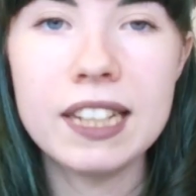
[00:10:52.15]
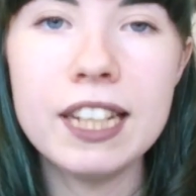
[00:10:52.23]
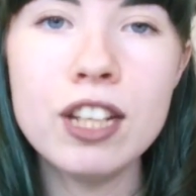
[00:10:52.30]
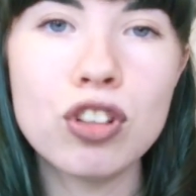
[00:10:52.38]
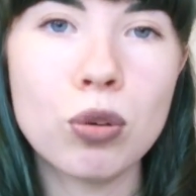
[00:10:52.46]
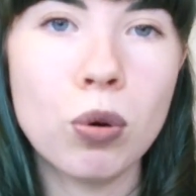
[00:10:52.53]

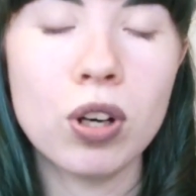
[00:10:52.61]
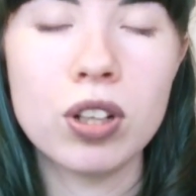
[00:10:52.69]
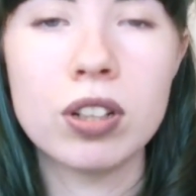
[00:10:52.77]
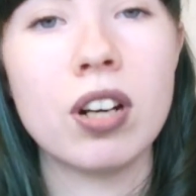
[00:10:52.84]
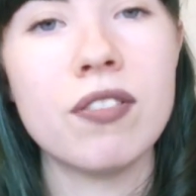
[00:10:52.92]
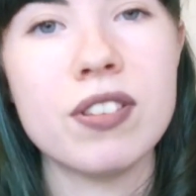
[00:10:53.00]
Each
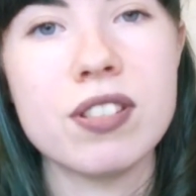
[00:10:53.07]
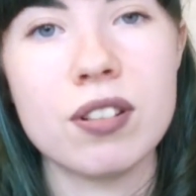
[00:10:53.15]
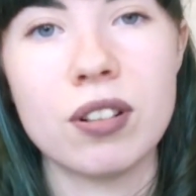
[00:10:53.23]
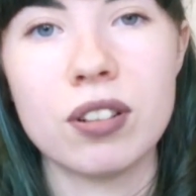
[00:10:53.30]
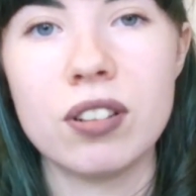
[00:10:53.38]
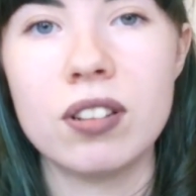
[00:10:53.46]
quarter of the
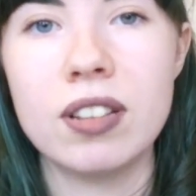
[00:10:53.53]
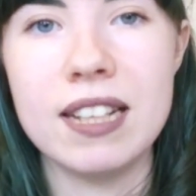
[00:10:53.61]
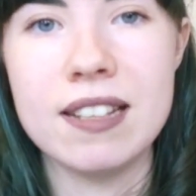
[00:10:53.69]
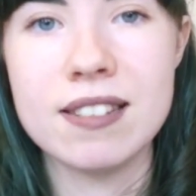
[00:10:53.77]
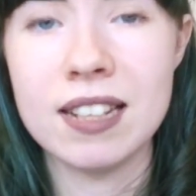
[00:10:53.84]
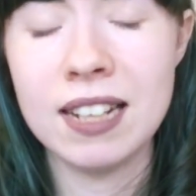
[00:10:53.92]
circle
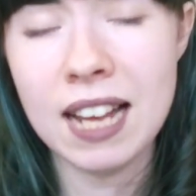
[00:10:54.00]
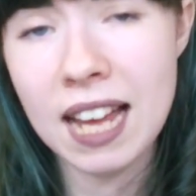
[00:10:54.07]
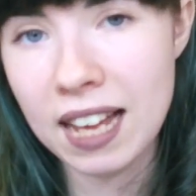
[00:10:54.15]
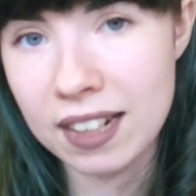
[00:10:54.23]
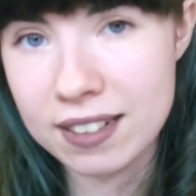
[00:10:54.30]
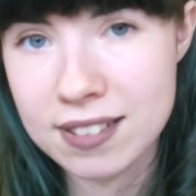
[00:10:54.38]
is an
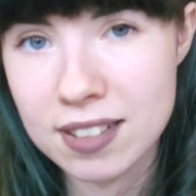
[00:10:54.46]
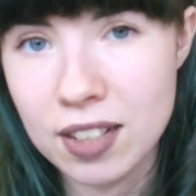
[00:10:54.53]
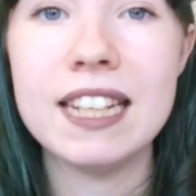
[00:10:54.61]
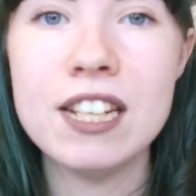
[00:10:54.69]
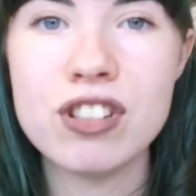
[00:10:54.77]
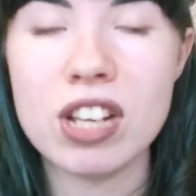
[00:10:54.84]
act.
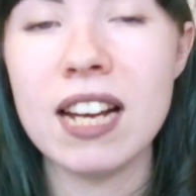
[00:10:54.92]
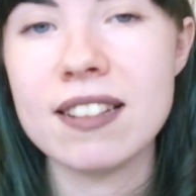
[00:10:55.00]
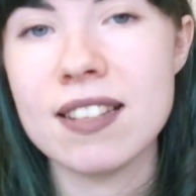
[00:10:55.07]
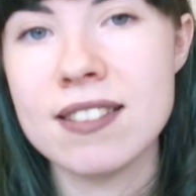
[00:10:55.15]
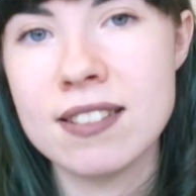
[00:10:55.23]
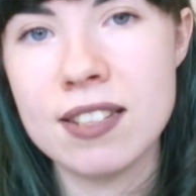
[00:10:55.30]
Each
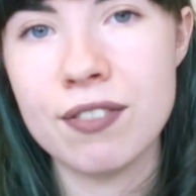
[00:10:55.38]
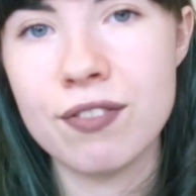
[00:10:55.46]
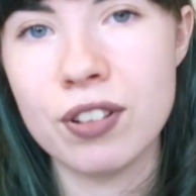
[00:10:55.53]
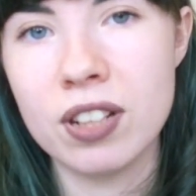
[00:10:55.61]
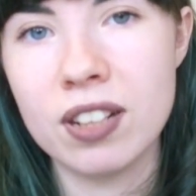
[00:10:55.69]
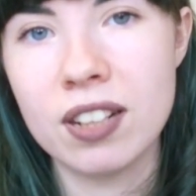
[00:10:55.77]
act has a
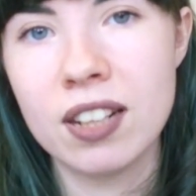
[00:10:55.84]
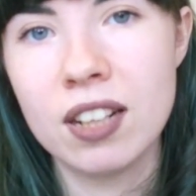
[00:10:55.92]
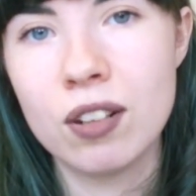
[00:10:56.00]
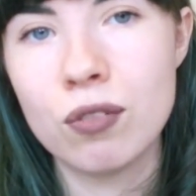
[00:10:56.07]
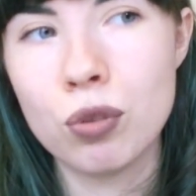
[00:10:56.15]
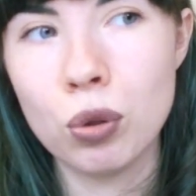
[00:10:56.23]
different
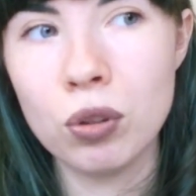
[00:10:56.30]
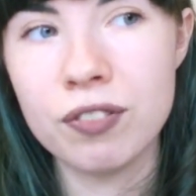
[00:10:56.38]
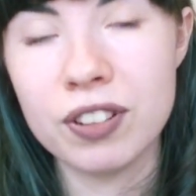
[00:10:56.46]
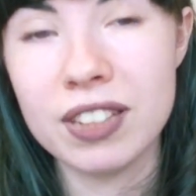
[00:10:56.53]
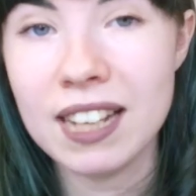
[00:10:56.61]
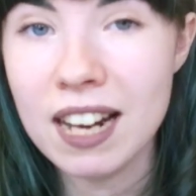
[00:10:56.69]
role
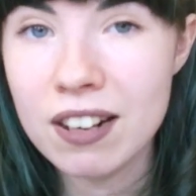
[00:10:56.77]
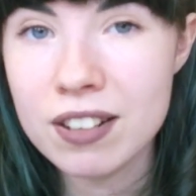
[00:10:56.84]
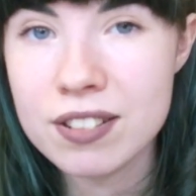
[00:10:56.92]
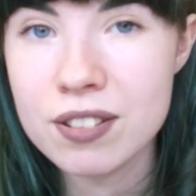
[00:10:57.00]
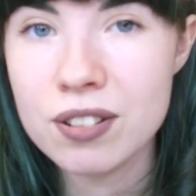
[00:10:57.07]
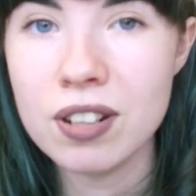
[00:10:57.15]
for the
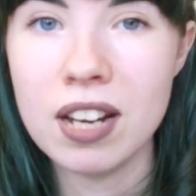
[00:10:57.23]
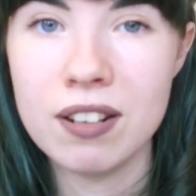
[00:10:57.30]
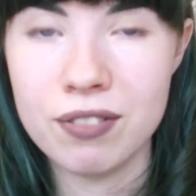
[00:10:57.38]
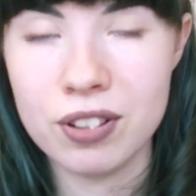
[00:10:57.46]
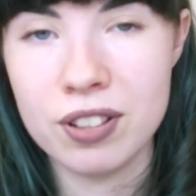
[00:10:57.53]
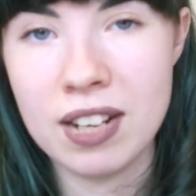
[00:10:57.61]
character
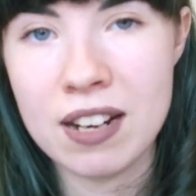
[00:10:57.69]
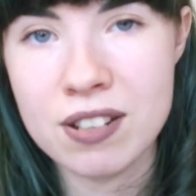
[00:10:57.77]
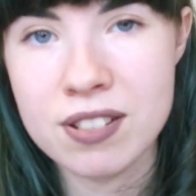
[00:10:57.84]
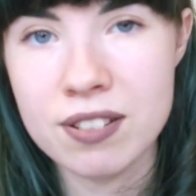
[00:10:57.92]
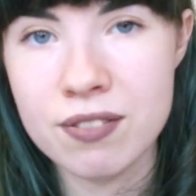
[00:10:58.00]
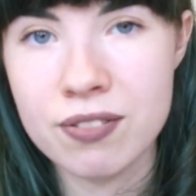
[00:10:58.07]
and for the
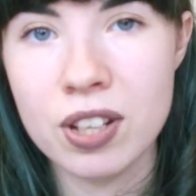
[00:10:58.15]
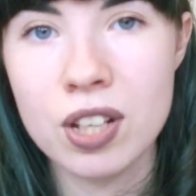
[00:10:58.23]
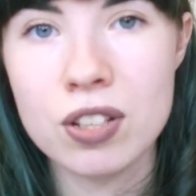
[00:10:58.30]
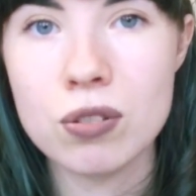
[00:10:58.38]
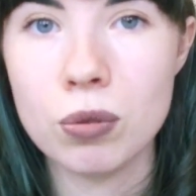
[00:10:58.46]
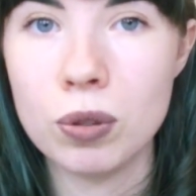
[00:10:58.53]
narrative.
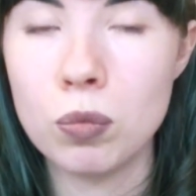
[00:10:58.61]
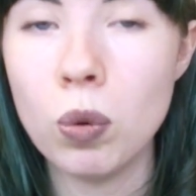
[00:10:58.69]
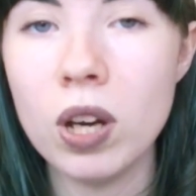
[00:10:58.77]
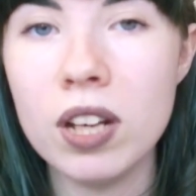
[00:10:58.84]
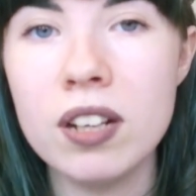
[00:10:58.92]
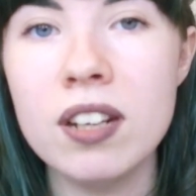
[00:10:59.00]
So in
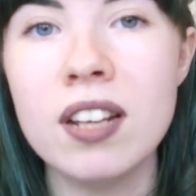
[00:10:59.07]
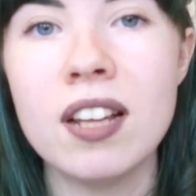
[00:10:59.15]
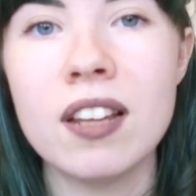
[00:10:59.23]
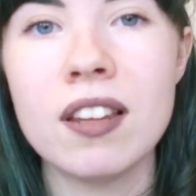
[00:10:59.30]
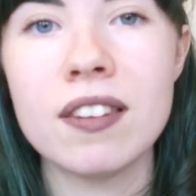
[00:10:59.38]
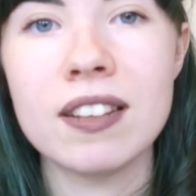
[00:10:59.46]
1,
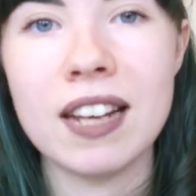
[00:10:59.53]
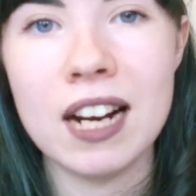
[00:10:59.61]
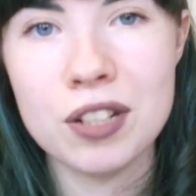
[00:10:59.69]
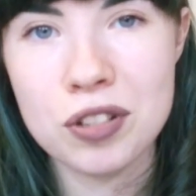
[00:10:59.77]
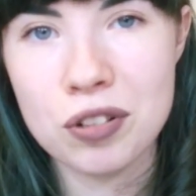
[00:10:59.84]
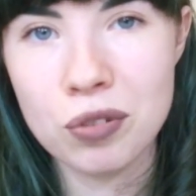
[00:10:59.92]
the
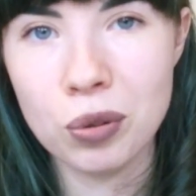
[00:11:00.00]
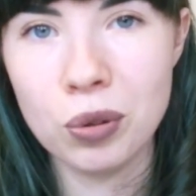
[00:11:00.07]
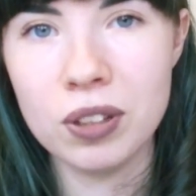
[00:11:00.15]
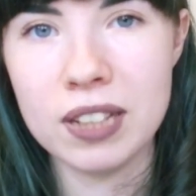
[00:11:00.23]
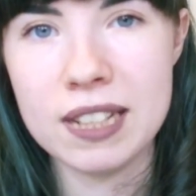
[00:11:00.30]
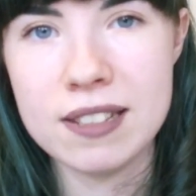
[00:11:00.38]
character
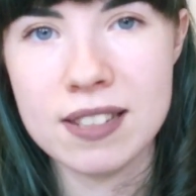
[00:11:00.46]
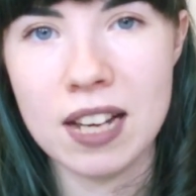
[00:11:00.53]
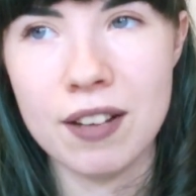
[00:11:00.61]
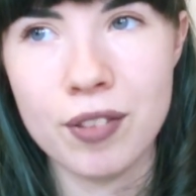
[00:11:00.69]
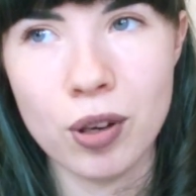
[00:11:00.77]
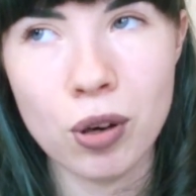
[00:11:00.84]
role is
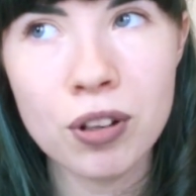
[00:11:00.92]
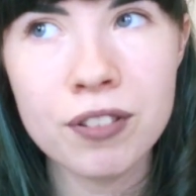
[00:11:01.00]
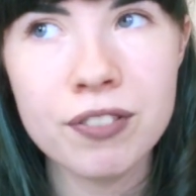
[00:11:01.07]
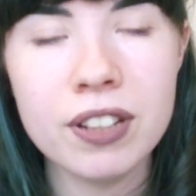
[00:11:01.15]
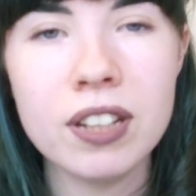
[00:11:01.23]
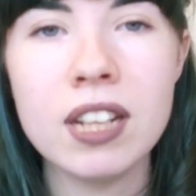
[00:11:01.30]
that of the
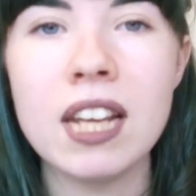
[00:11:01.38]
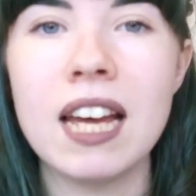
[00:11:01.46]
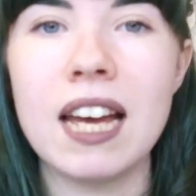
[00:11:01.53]
orphan,